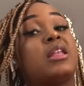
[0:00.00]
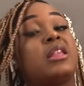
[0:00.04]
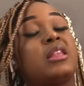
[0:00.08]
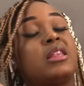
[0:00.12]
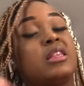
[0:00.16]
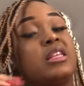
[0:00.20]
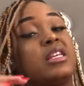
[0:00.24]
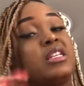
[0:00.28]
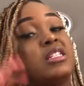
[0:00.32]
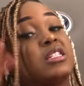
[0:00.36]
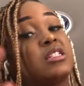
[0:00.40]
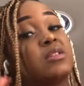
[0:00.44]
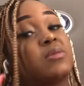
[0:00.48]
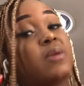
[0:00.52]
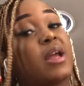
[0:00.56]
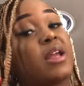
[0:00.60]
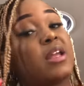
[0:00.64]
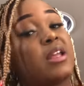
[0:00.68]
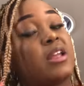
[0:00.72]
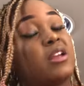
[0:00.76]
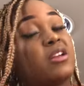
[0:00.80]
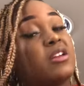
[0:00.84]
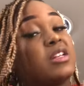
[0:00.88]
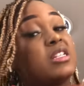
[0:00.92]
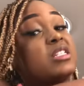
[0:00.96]
This is right
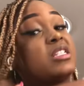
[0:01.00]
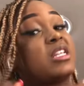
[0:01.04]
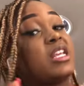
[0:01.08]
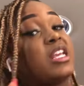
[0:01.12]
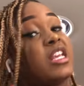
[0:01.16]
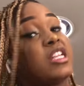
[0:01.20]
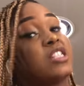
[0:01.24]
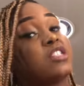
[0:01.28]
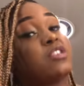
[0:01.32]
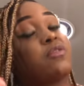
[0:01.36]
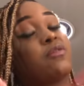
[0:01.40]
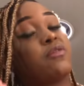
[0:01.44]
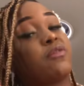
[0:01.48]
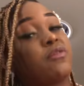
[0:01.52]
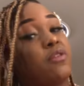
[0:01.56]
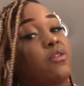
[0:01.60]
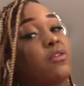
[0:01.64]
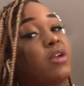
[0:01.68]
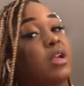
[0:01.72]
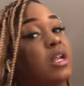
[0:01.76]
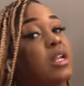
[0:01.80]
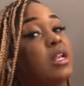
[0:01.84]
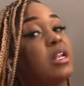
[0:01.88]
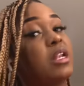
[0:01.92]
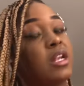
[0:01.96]
here is itch
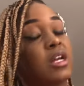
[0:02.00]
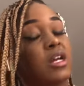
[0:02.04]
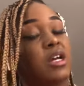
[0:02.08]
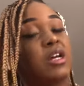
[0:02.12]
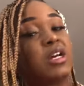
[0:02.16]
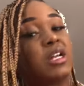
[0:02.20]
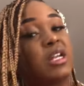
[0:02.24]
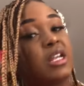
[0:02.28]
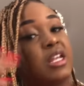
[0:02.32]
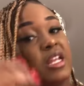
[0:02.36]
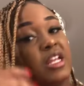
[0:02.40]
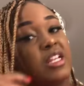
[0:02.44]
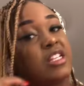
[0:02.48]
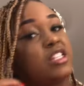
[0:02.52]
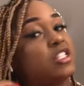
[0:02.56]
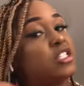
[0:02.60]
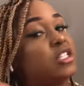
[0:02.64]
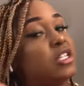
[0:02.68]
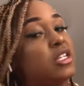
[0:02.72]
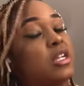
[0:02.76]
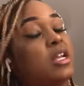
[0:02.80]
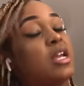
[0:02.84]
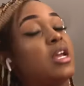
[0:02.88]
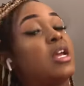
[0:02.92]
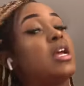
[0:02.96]
free, non
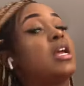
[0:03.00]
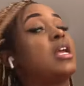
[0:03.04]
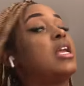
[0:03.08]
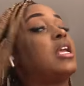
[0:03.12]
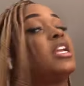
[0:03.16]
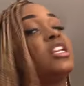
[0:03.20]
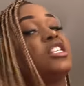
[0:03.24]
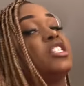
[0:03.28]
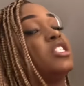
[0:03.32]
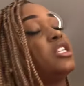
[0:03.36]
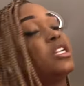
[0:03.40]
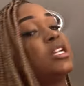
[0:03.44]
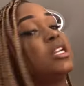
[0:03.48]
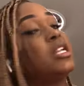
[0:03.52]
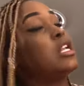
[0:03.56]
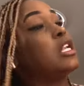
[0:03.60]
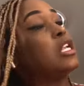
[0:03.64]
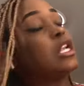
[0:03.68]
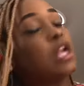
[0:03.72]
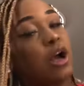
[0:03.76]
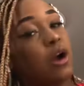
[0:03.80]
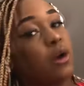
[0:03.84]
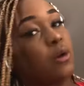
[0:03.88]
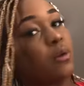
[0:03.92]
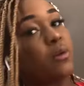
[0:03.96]
itchy. Itchy,
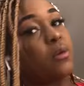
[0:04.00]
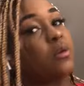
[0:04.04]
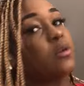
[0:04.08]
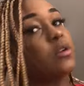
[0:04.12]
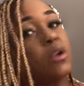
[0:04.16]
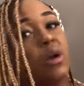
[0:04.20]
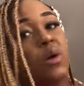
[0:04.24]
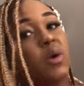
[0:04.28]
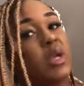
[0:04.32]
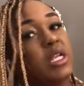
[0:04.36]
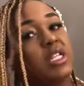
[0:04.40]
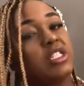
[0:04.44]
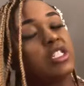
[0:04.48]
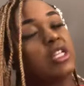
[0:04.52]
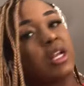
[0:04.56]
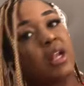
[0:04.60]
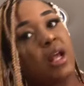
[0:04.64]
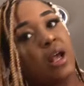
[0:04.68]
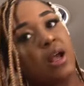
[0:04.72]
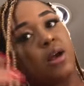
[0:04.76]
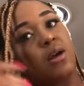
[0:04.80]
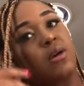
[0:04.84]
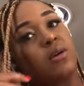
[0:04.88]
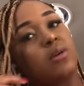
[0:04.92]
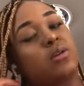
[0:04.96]
no, no itch at
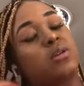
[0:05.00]
all.